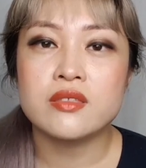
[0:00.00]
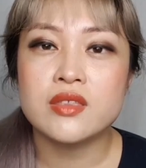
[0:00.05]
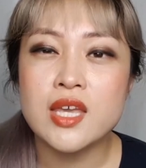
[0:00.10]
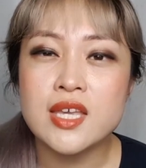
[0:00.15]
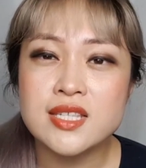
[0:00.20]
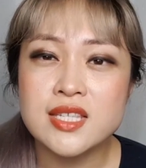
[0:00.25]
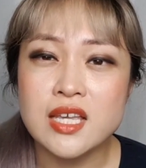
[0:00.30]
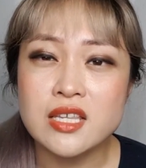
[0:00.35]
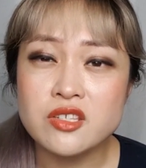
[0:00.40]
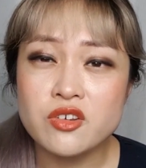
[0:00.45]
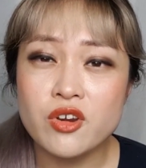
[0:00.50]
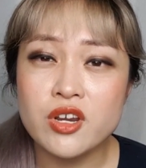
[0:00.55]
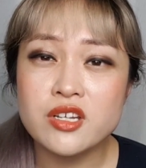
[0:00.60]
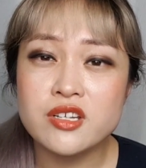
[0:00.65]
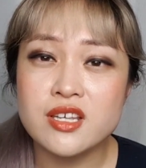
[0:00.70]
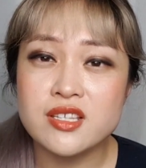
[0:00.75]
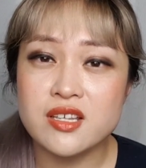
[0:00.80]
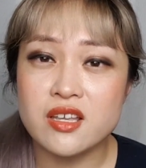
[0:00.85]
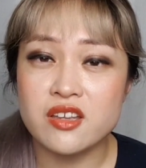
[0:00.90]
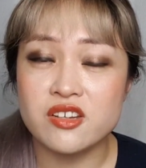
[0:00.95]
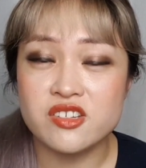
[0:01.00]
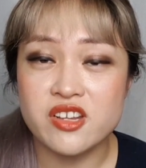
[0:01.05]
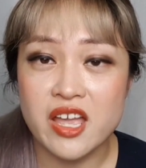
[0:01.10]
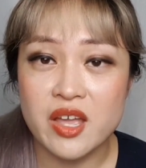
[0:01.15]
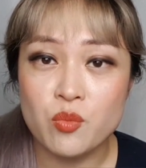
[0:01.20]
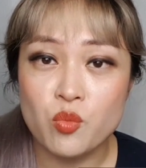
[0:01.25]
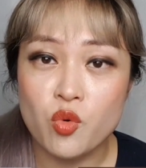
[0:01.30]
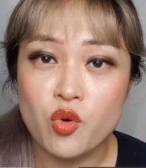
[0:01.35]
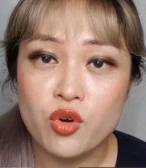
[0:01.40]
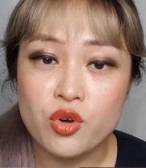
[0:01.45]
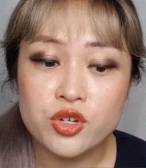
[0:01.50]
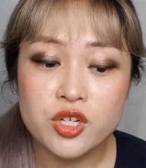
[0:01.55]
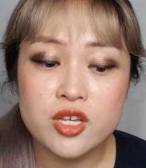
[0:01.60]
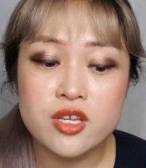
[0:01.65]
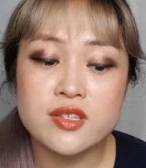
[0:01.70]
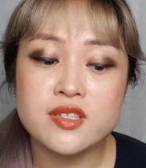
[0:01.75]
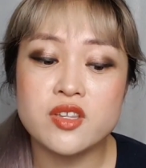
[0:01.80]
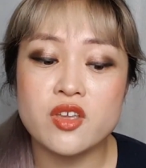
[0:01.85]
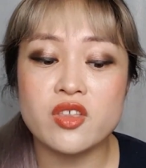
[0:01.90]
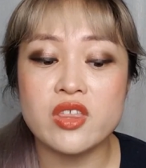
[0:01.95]
Their sunscreen doesn't contain
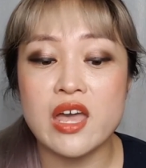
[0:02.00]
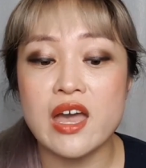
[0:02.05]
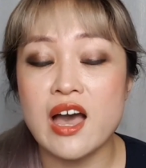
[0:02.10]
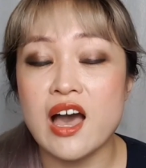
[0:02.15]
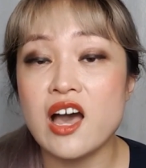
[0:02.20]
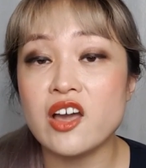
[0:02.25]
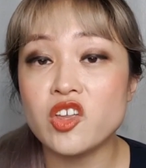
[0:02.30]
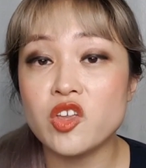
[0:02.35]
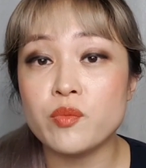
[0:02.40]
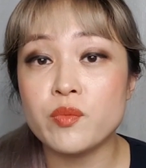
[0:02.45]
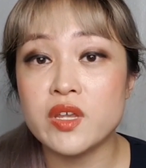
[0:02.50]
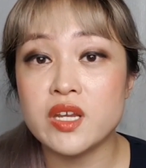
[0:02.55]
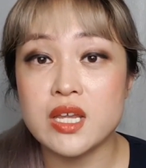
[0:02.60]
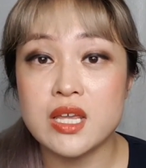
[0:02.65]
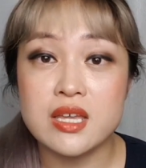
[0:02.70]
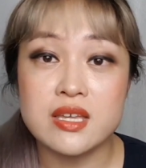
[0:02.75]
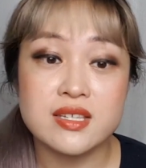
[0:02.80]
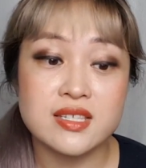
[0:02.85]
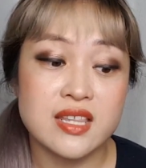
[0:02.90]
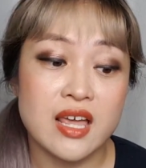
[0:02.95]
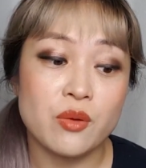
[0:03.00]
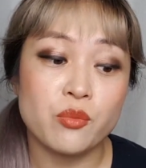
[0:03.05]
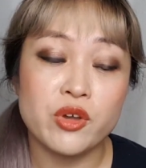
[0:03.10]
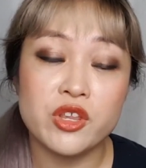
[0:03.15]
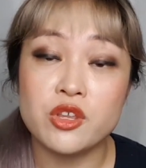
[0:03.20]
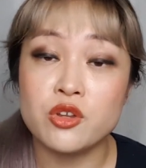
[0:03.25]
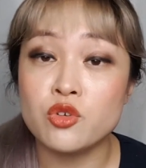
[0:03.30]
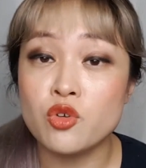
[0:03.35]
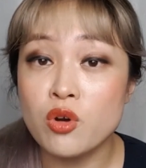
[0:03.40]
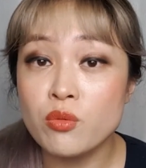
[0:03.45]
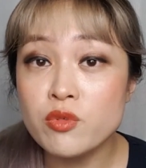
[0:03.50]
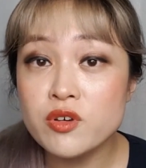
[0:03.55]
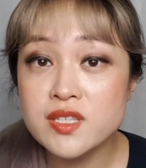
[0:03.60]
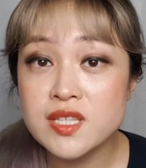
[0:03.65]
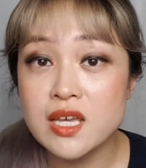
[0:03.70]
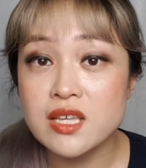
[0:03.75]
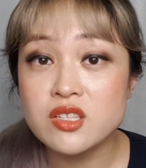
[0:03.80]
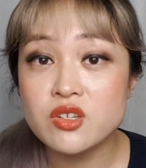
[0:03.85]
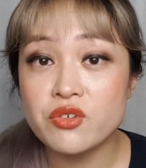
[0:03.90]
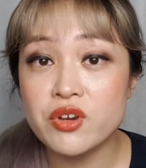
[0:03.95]
water, so their argument is that with a normal
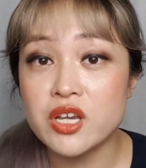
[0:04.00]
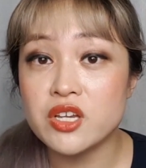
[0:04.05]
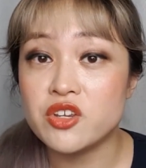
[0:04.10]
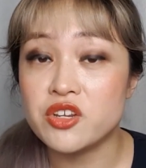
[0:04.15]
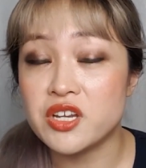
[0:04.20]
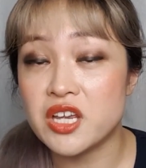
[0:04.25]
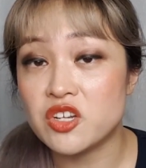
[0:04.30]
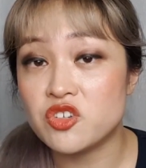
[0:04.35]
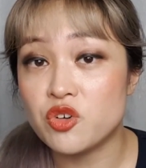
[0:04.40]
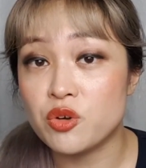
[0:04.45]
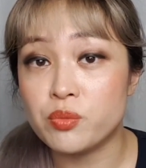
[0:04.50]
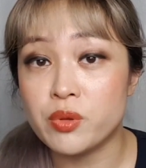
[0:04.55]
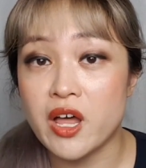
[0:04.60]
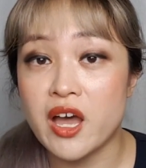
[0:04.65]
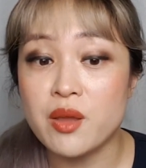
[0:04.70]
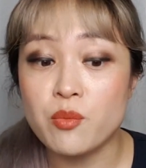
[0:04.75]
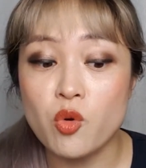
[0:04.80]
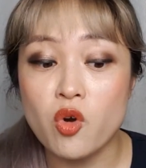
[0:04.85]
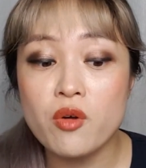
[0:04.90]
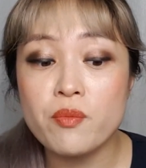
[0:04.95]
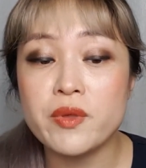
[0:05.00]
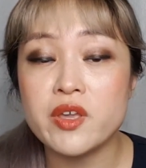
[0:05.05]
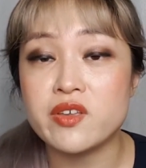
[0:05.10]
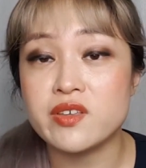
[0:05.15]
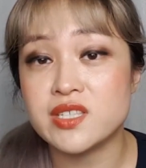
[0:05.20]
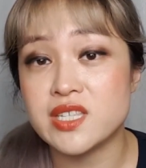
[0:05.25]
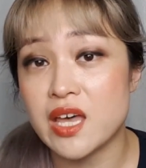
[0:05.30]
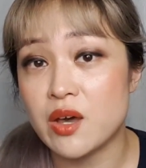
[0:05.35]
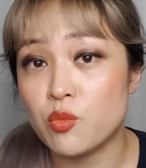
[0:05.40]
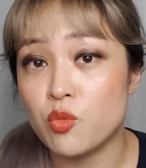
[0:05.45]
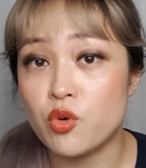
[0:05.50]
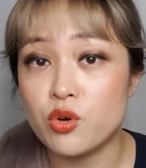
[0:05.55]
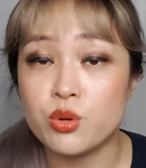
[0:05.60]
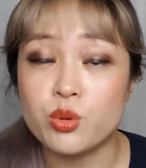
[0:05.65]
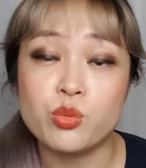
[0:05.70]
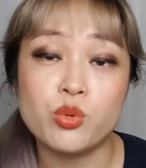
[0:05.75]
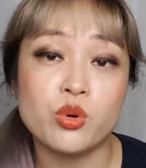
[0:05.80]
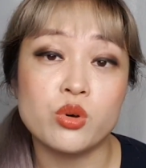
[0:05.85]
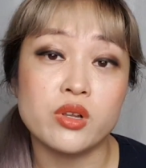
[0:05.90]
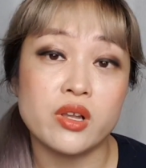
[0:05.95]
sunscreen you need to apply more because that
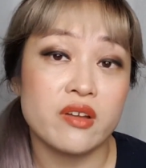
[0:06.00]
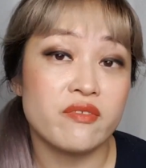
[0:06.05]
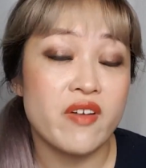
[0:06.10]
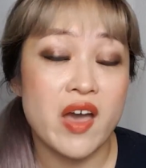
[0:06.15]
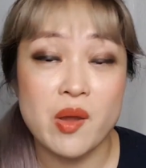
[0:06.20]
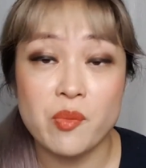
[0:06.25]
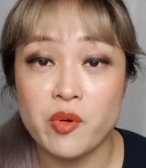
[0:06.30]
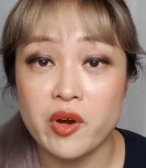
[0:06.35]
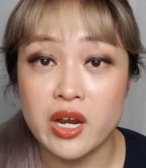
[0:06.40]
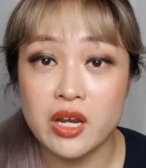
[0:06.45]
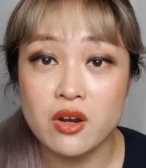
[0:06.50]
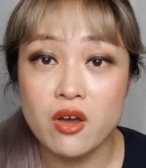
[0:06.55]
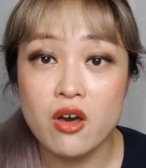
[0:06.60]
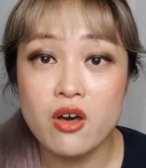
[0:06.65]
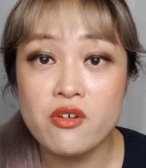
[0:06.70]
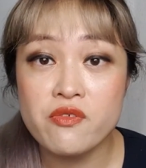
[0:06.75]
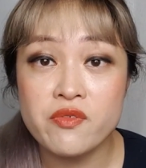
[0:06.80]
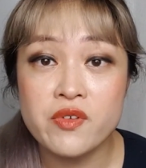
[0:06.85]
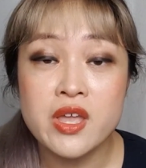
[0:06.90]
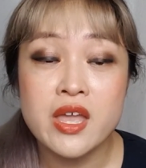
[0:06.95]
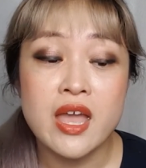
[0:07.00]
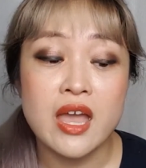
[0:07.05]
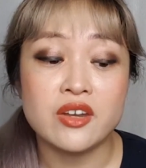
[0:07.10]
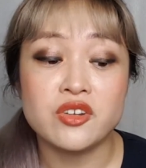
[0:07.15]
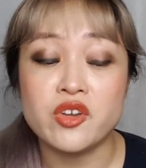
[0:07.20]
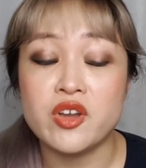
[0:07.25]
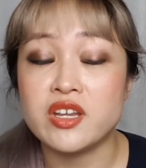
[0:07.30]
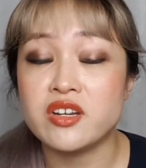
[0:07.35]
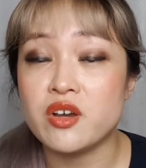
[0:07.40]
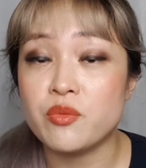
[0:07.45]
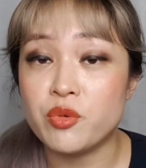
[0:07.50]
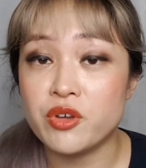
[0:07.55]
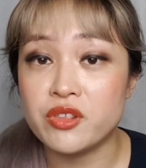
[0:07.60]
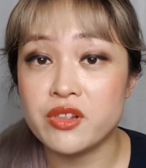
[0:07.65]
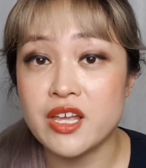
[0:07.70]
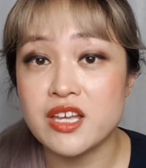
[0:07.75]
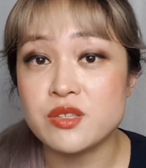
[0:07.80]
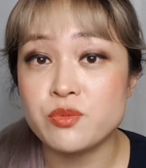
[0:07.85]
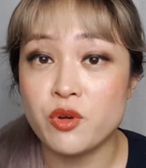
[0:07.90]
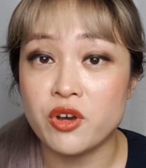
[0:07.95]
water will evaporate off and you end up
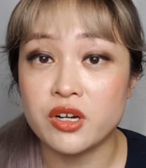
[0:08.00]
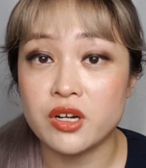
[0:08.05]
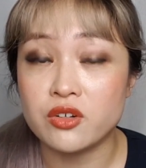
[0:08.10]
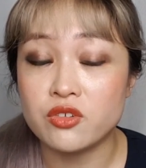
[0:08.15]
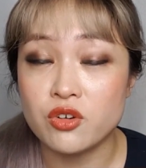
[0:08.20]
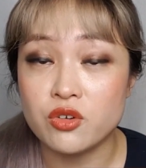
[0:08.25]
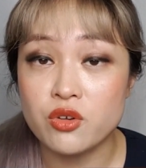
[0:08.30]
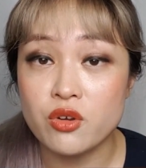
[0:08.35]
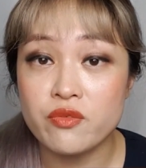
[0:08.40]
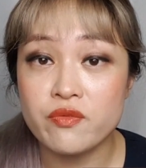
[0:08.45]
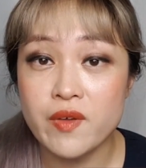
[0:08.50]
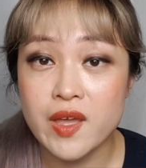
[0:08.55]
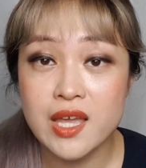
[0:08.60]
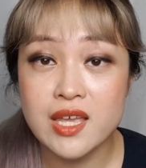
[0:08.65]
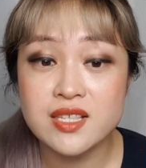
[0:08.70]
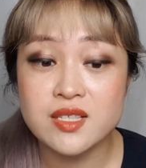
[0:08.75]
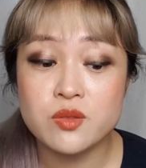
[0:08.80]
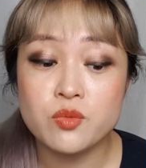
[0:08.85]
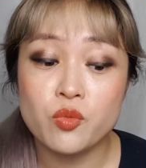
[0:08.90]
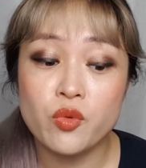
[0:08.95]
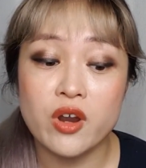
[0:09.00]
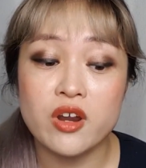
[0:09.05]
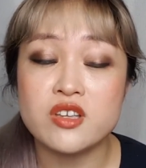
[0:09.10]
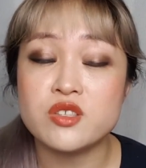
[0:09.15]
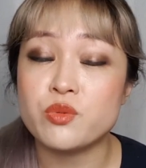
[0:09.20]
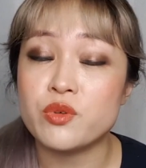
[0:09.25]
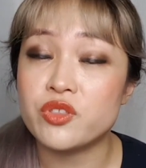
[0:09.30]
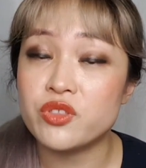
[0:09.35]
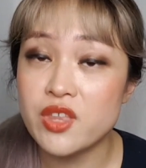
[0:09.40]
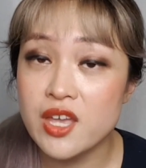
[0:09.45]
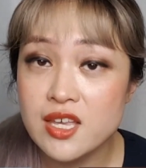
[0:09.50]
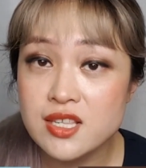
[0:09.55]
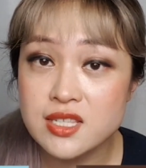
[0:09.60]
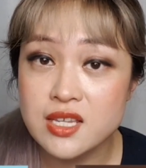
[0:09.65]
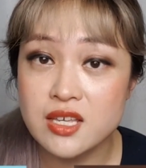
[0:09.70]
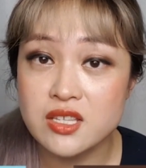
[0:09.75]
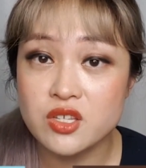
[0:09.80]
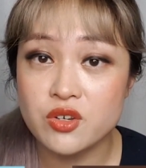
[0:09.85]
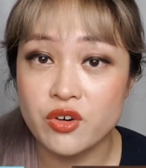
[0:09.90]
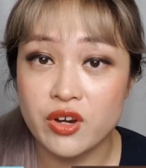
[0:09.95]
with less product on your face, whereas with their
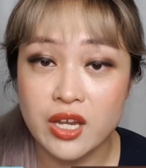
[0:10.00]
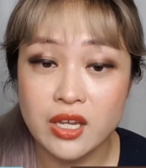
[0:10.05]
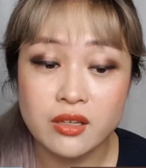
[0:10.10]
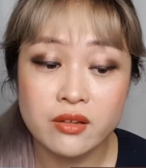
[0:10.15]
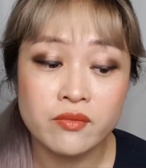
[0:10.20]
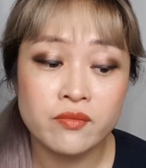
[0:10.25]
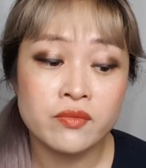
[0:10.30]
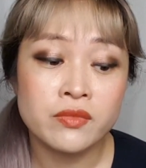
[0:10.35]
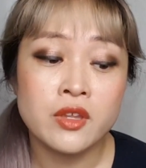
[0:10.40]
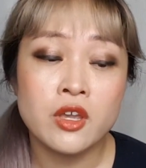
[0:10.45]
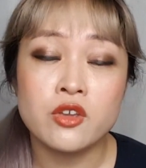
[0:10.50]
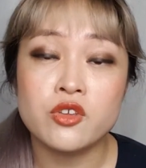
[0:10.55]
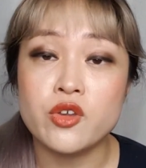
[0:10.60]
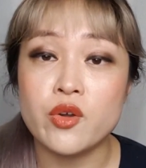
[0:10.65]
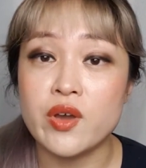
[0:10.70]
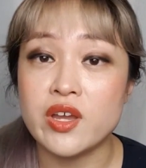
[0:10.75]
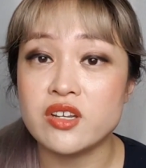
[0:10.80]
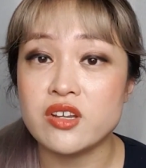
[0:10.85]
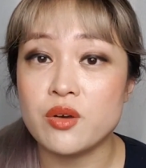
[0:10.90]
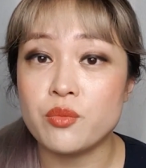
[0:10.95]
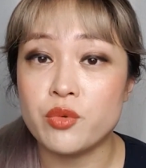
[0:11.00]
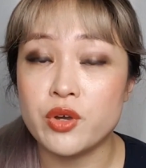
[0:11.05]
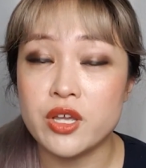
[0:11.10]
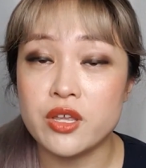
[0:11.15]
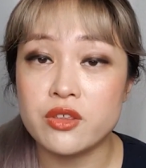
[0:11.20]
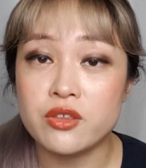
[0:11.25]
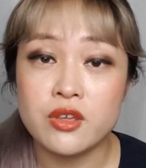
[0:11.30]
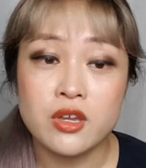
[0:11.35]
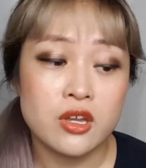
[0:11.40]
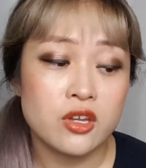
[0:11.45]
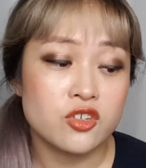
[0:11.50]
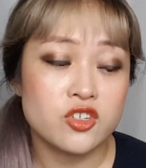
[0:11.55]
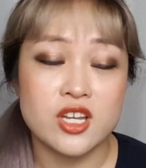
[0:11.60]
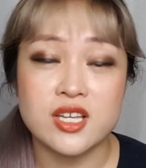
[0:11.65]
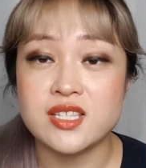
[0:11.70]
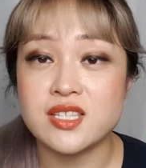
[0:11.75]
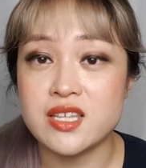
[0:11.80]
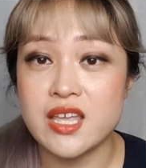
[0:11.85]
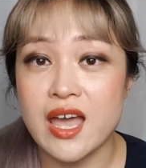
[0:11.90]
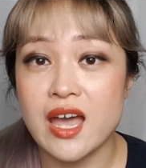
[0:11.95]
sunscreen, you end up with
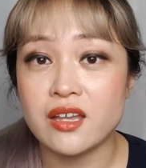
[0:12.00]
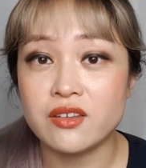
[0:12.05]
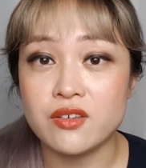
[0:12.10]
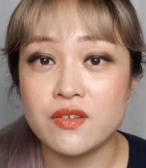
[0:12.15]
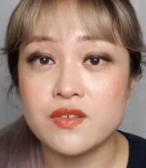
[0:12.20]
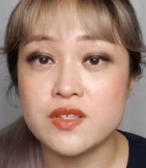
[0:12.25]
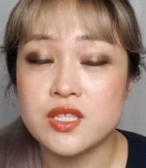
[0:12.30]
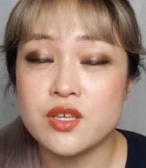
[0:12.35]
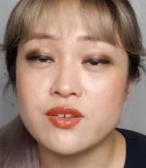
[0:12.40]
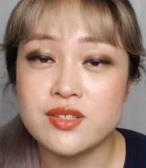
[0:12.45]
just the active.